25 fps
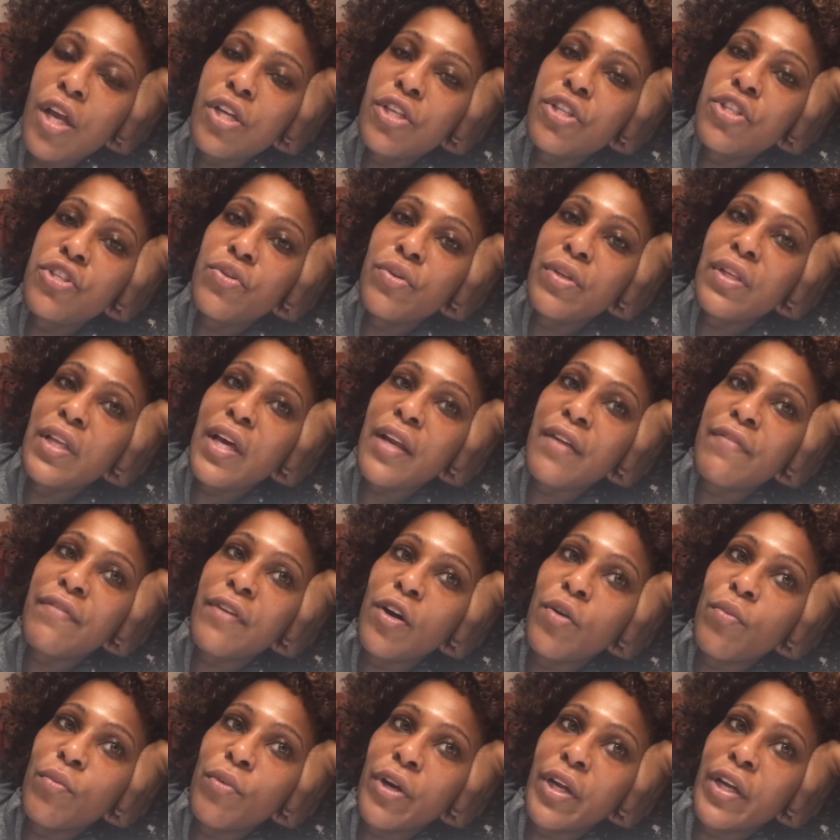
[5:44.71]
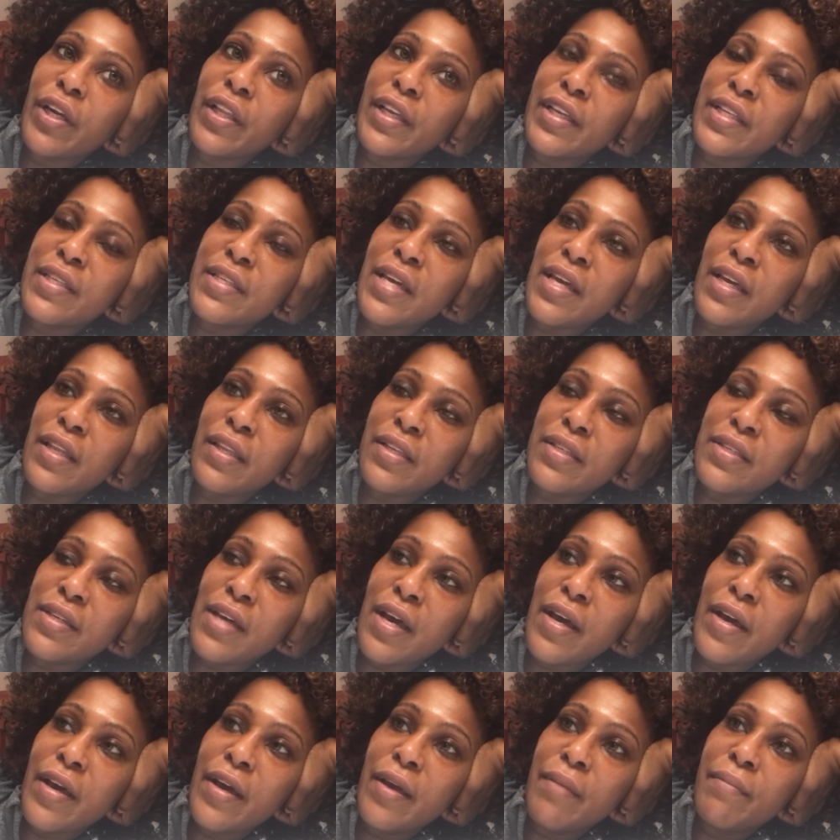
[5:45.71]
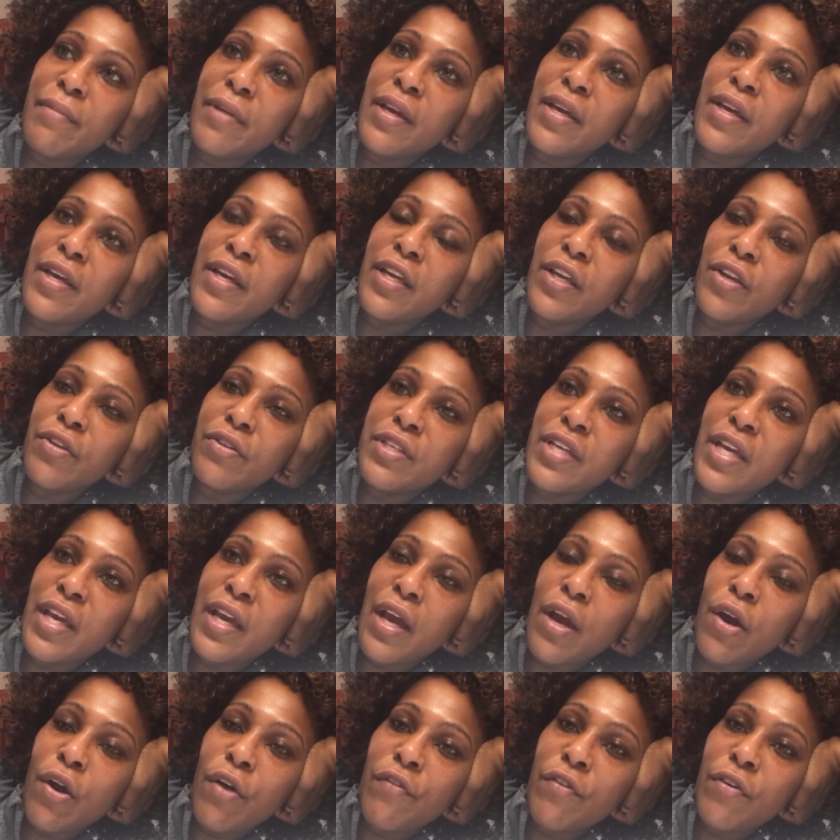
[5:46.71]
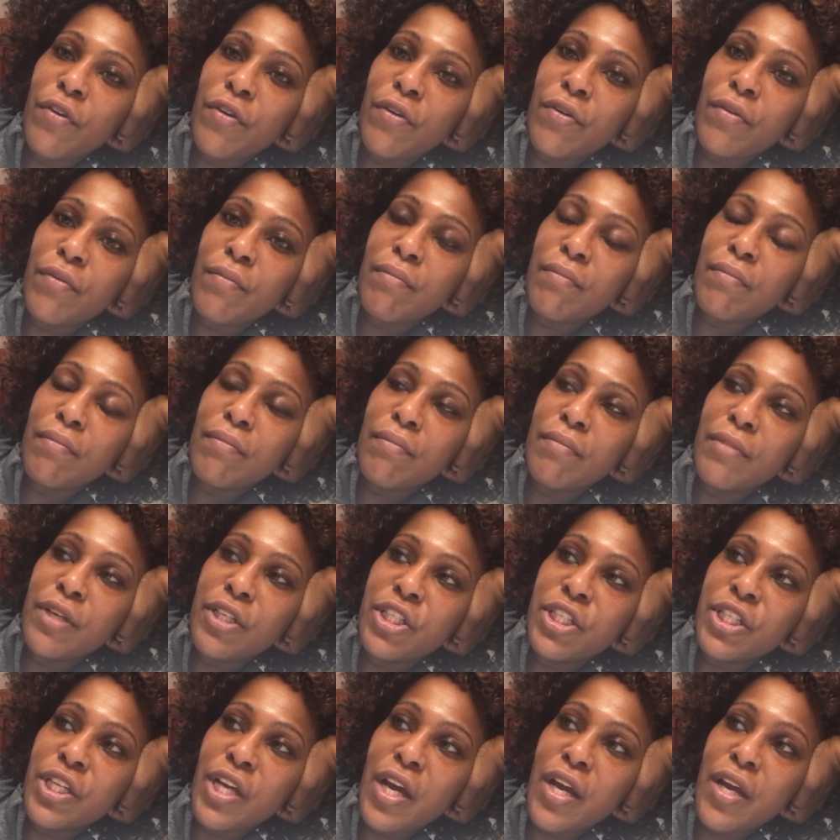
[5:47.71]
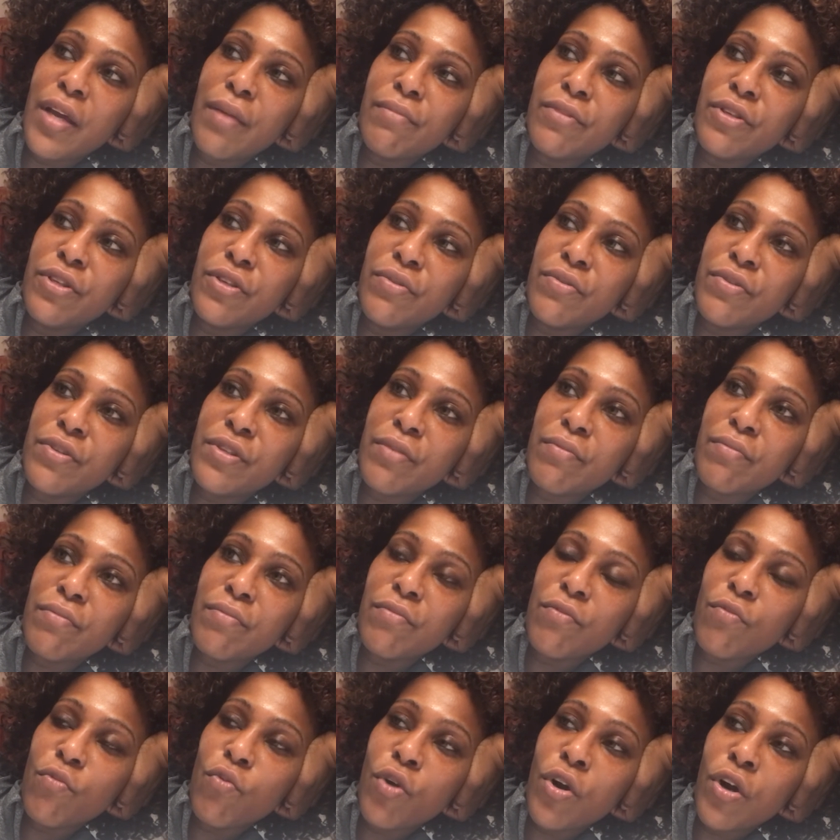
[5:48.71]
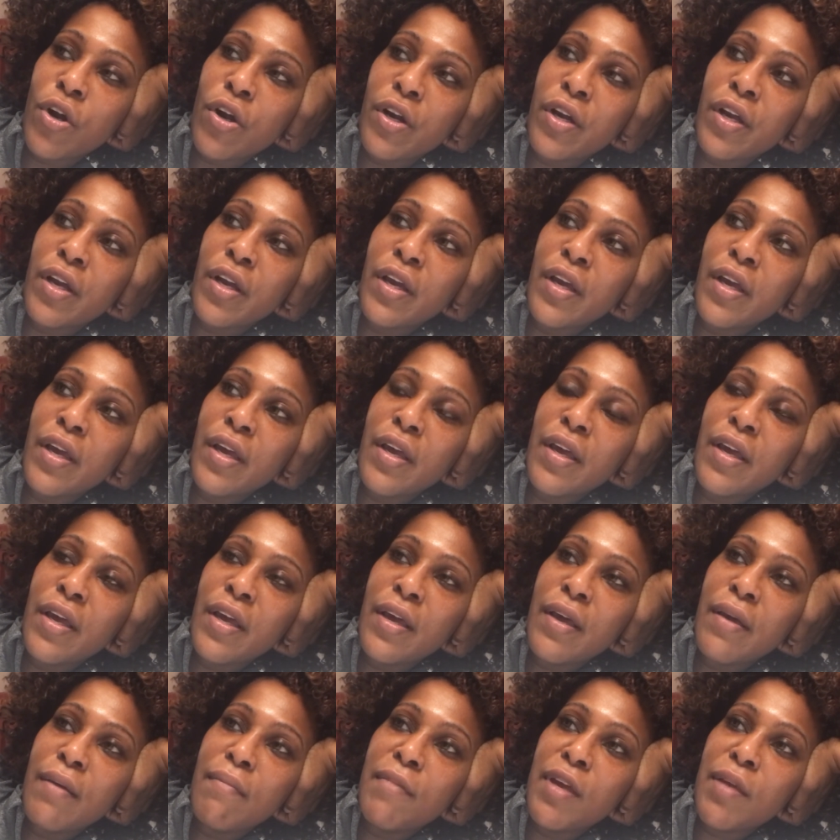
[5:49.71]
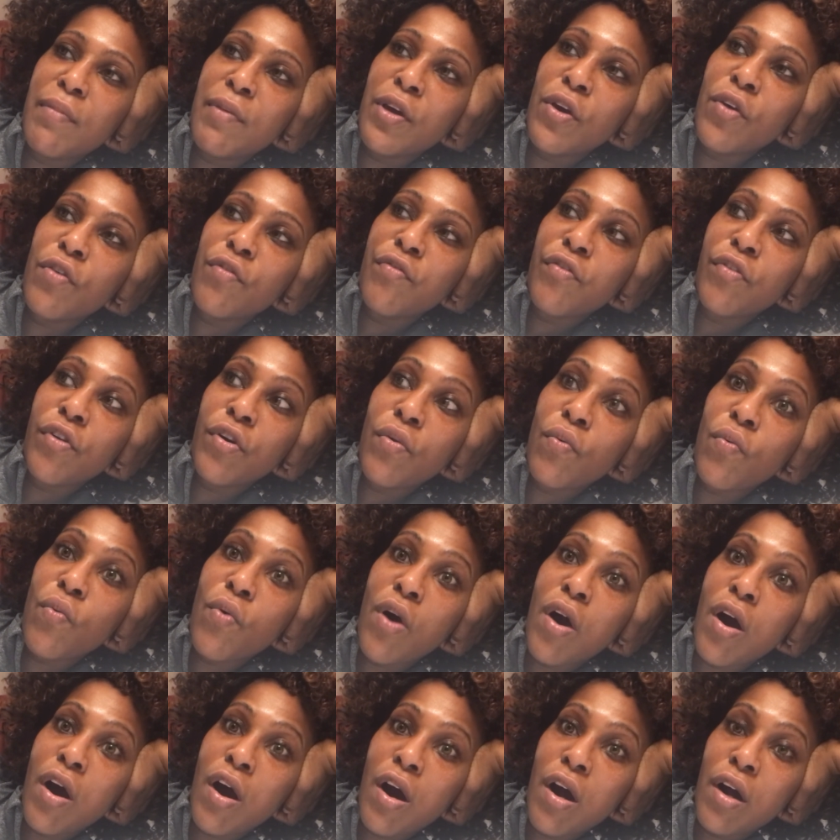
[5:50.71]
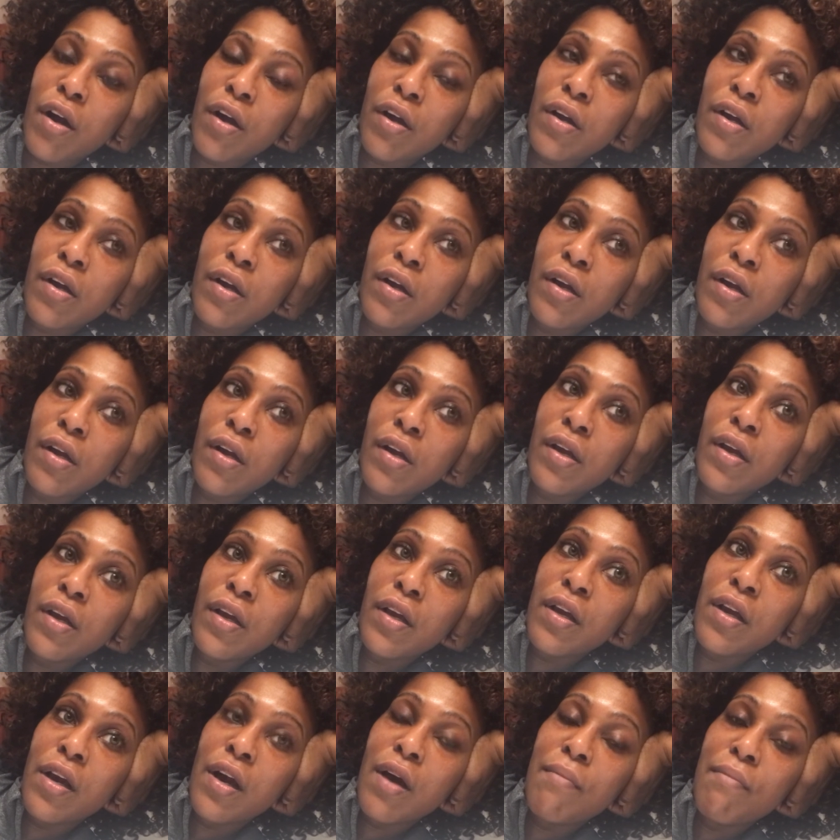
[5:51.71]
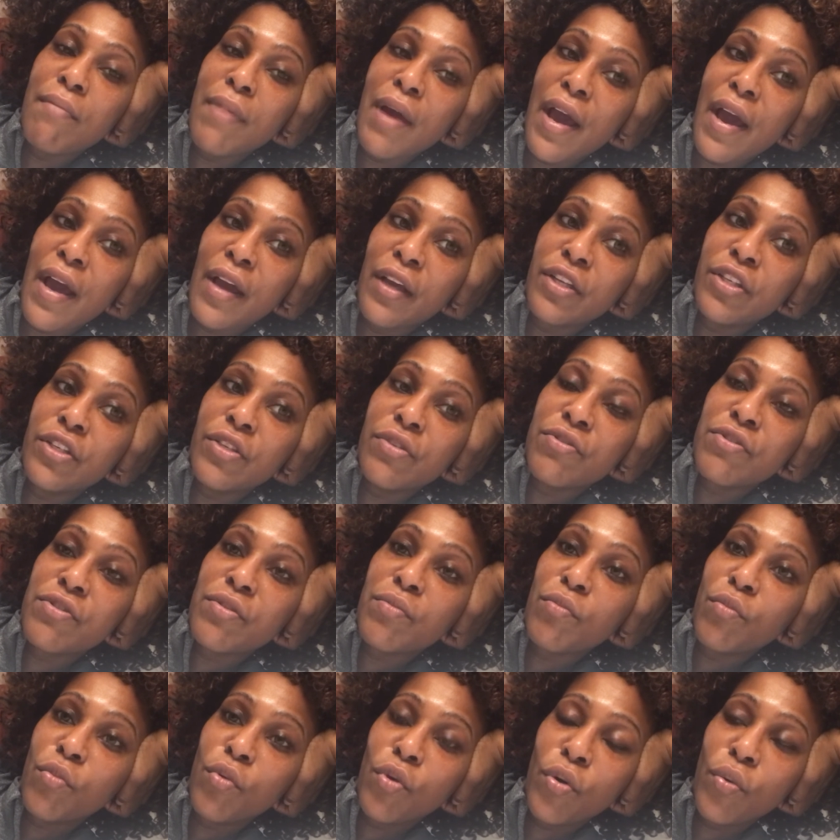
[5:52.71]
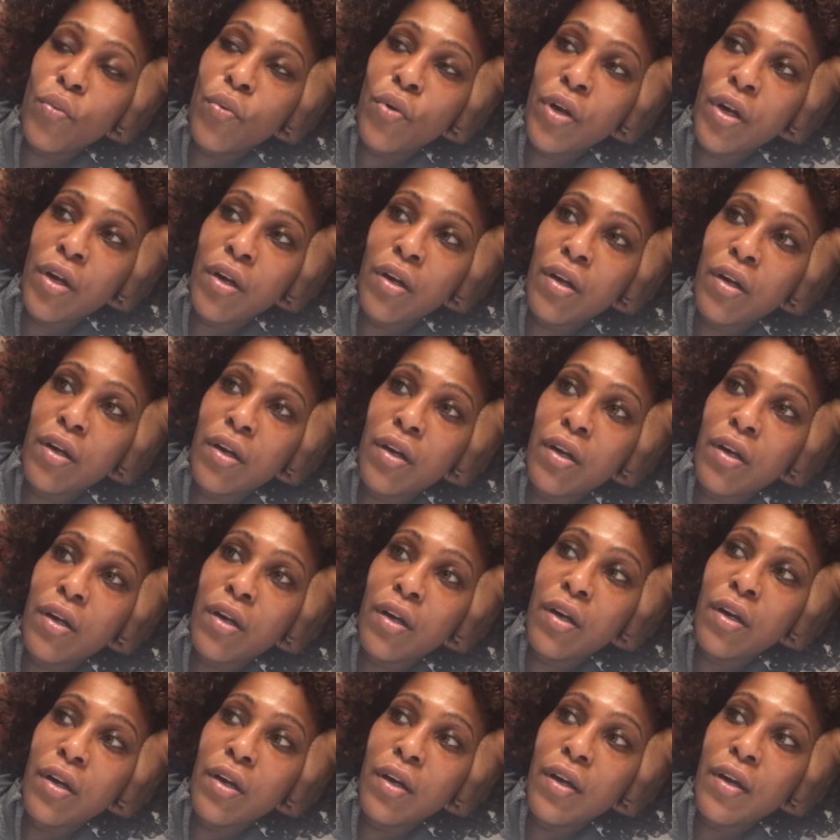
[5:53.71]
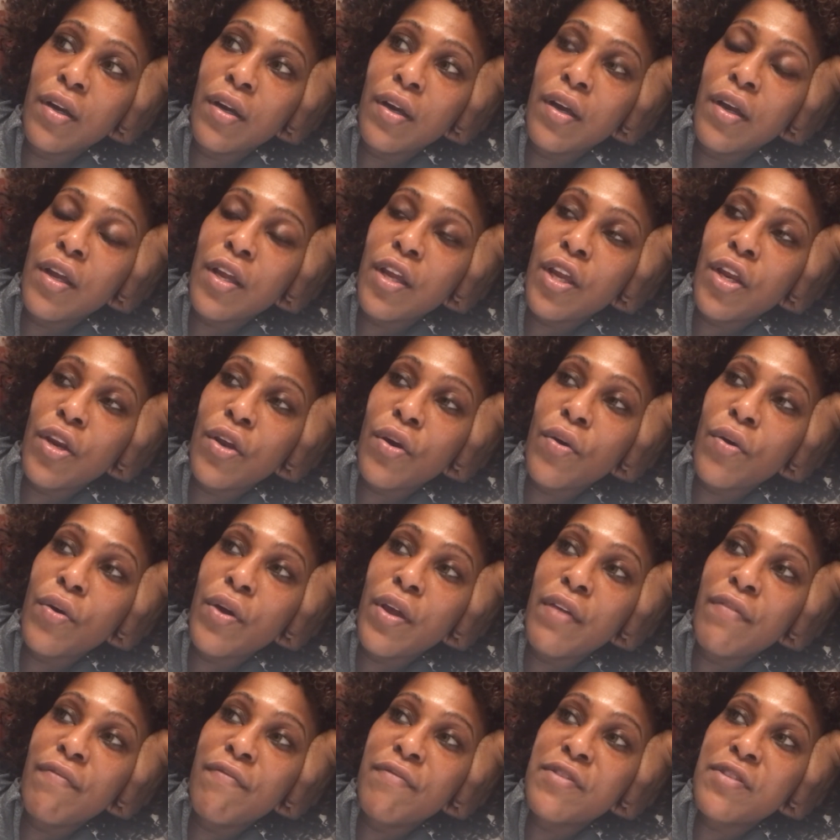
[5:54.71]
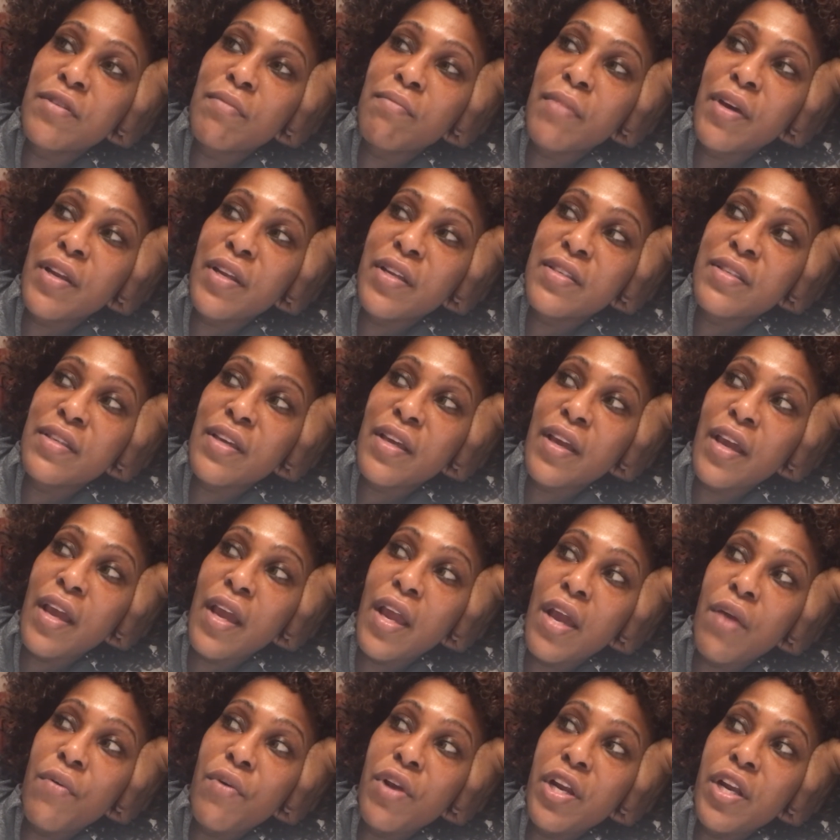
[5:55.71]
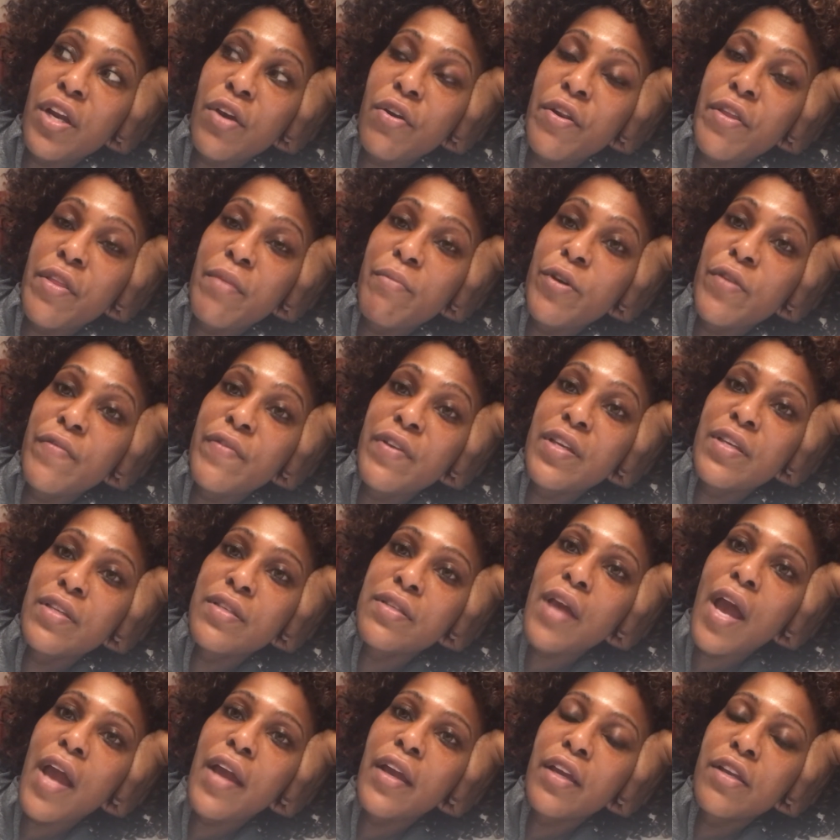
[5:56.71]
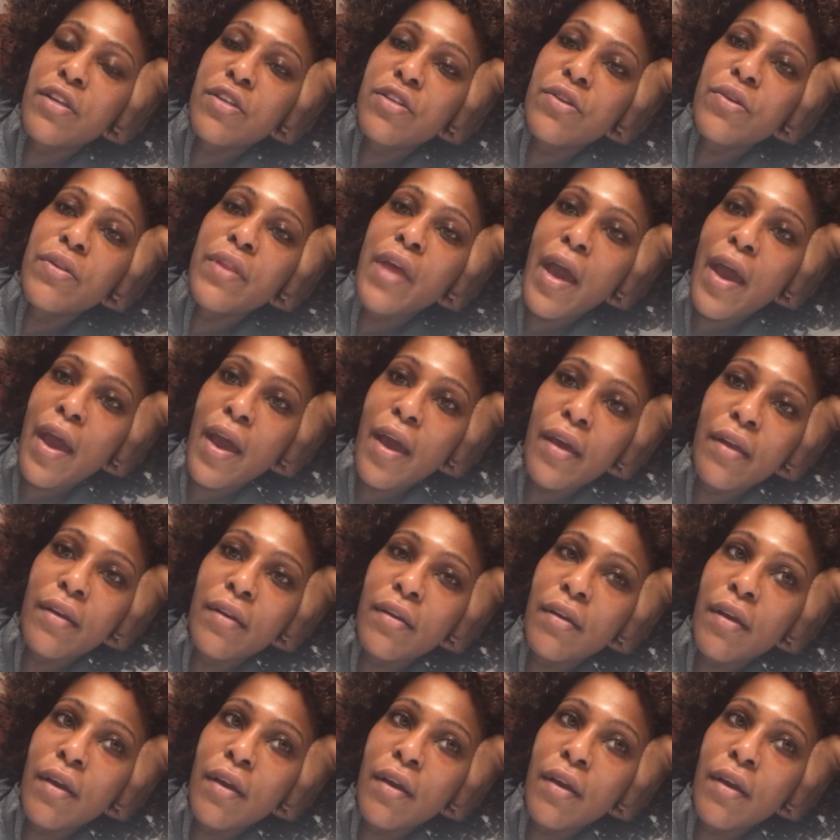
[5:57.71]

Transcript: do a lot of homework. like take the time, you know, take however much time, do some work, maybe go for a walk, come back, do some more work. You know, if somebody's like, "Hey, we're gonna go to the movies," I can do that.